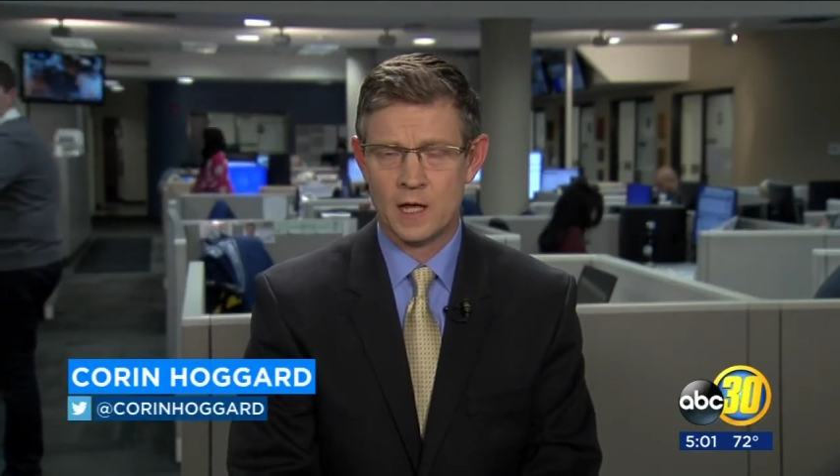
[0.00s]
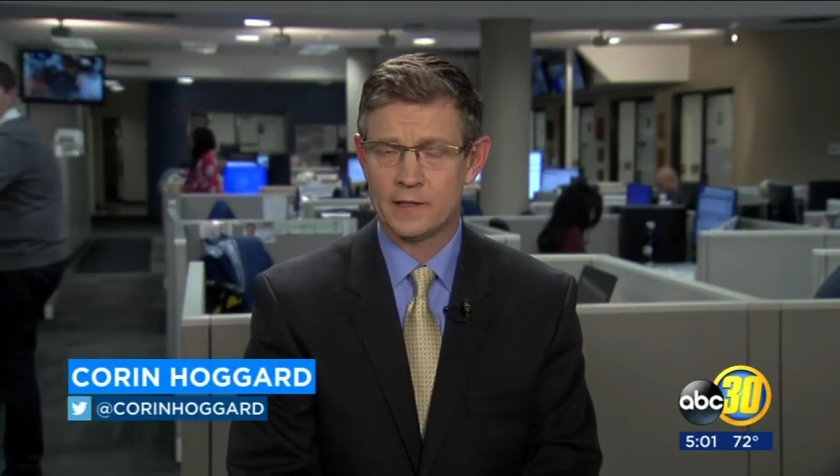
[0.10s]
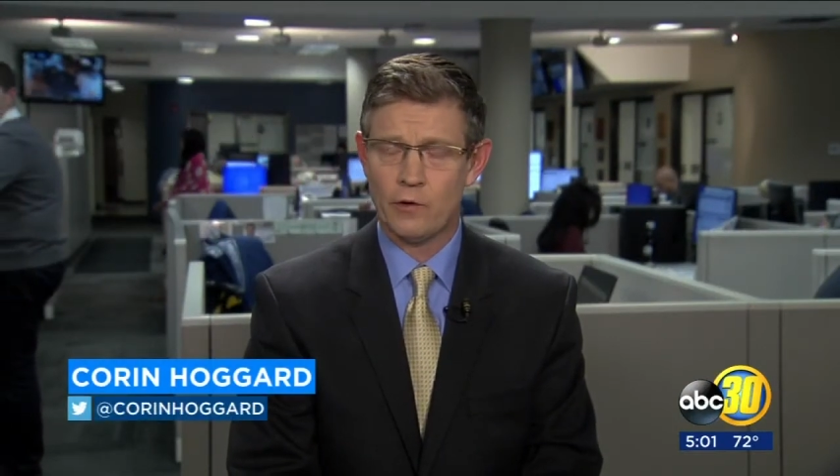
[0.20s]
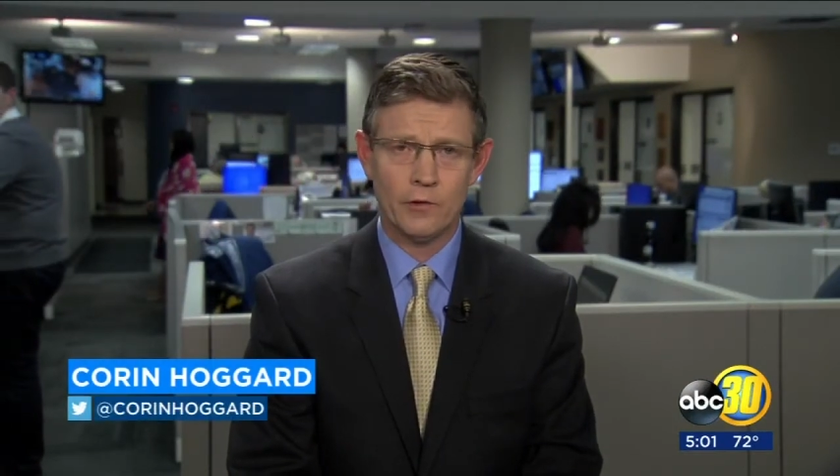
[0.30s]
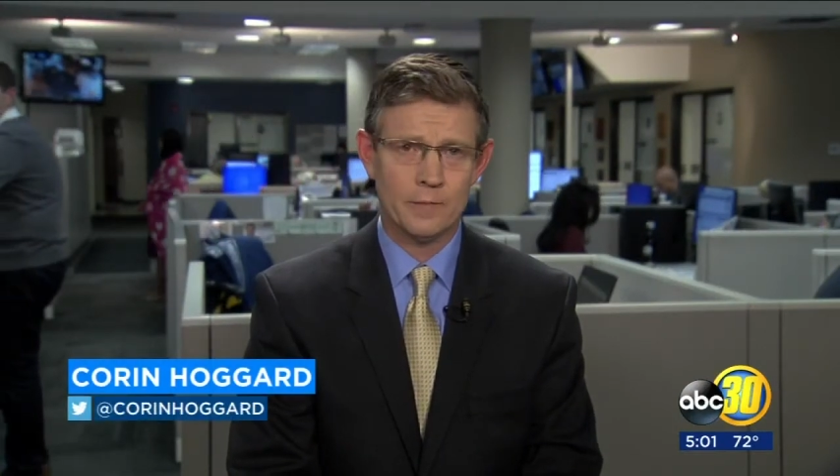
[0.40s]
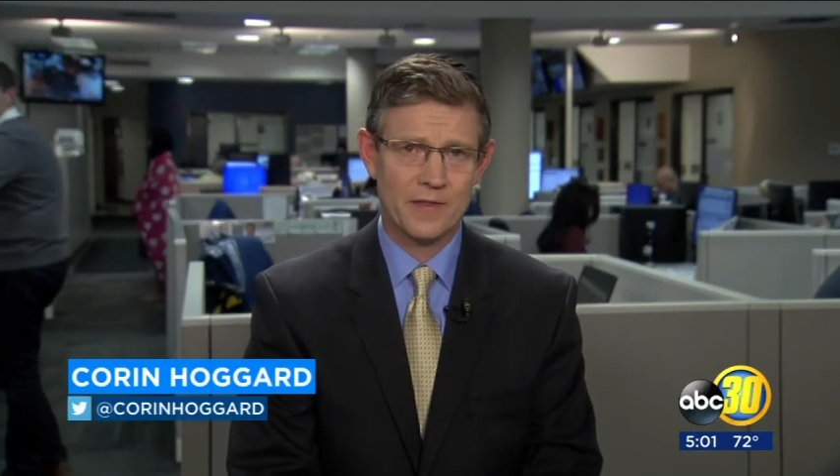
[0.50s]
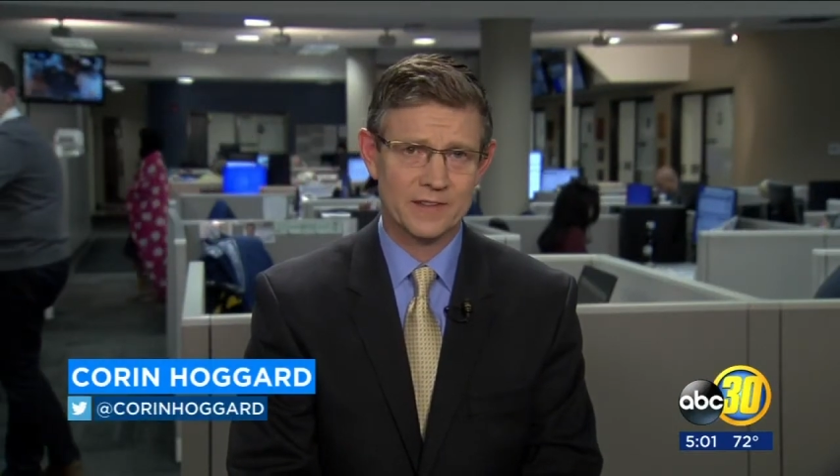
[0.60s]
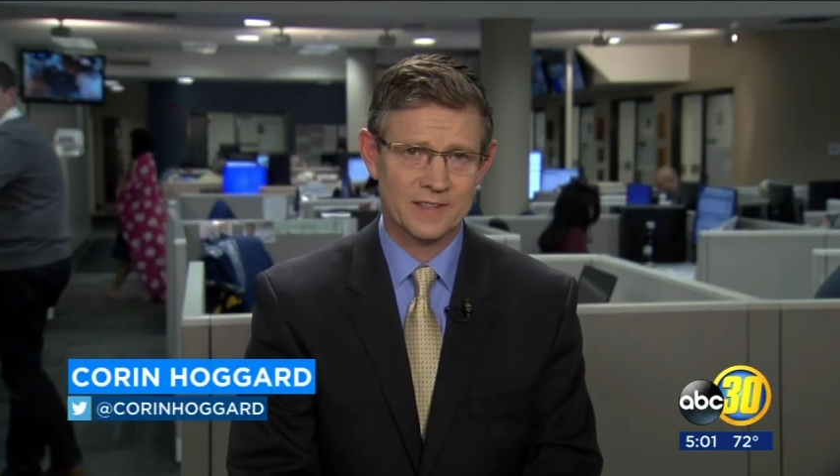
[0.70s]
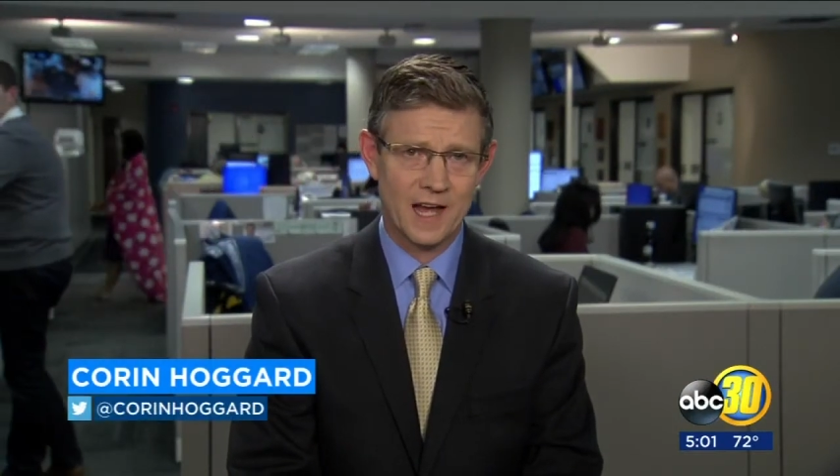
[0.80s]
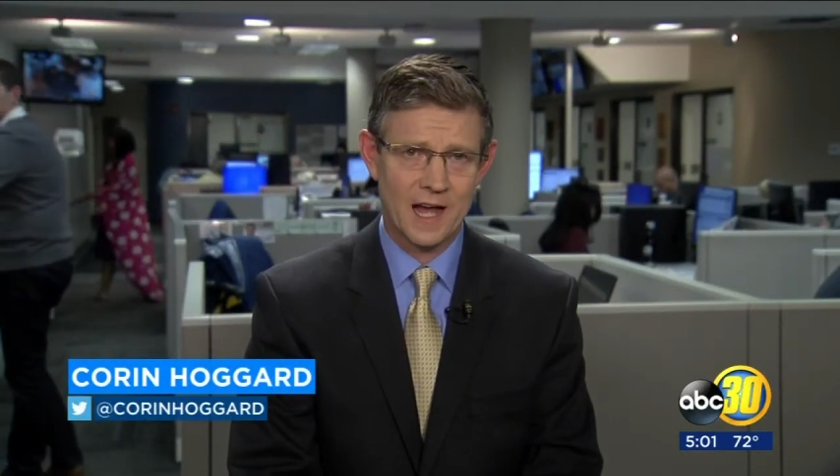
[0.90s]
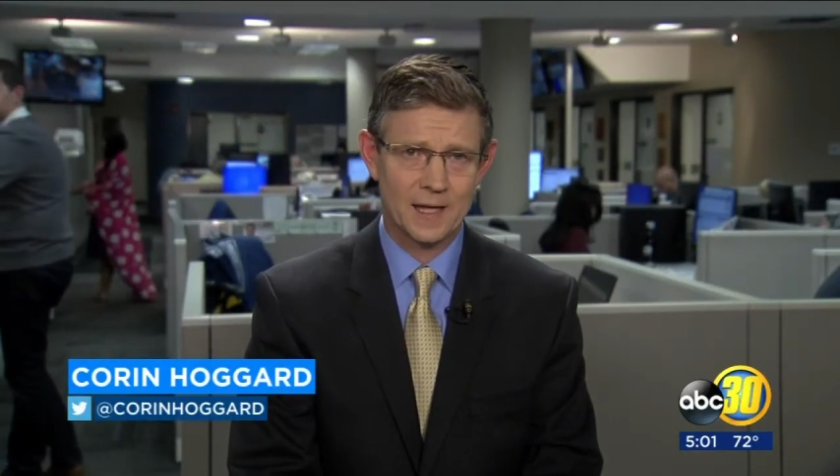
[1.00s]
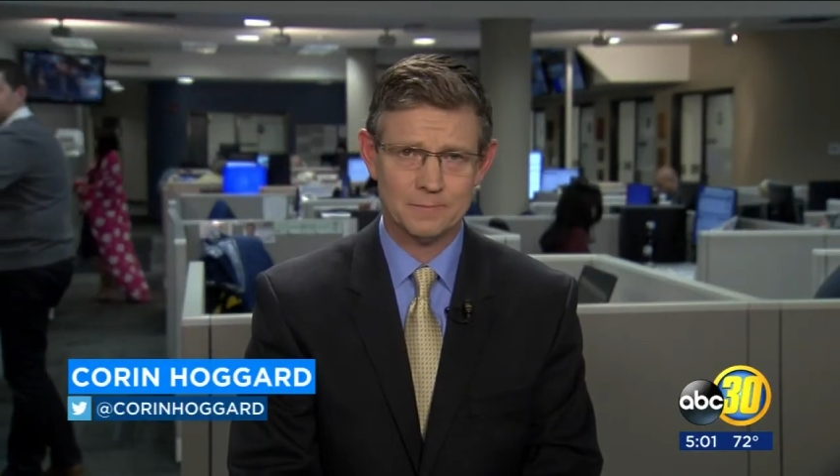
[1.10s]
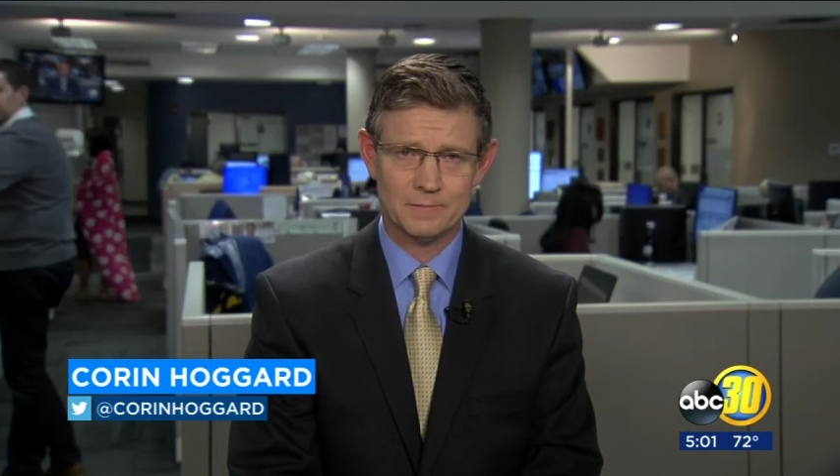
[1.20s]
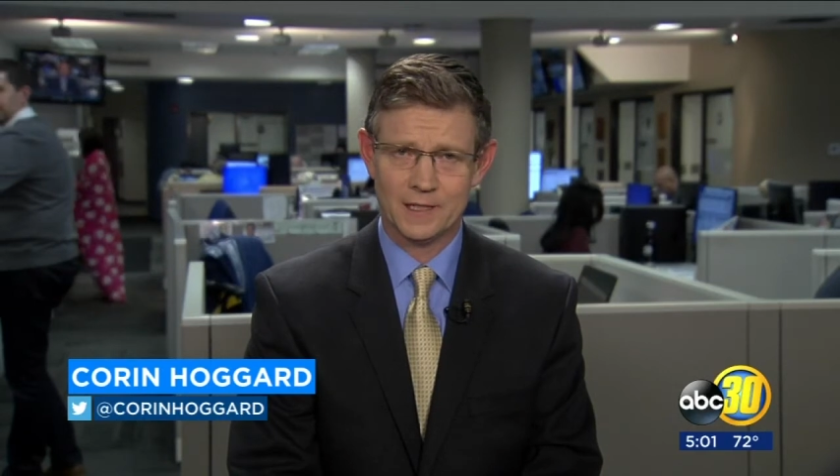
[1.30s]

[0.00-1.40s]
He told them at the time